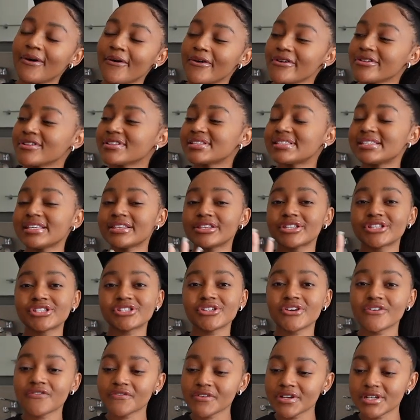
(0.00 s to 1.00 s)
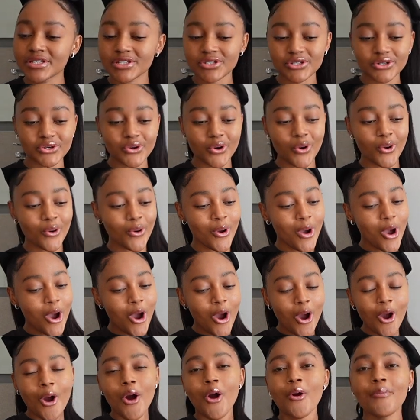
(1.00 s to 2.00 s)
Or you'll see the servers, you know,
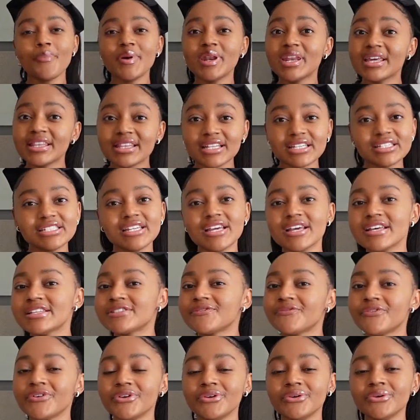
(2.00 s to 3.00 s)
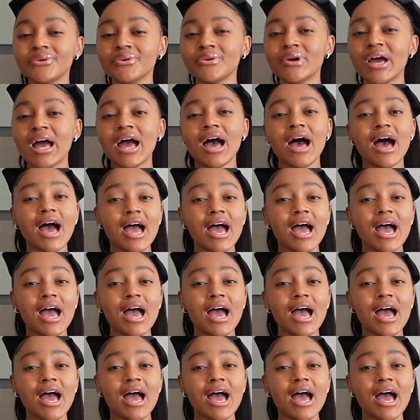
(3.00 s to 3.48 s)
opening their chairs for you.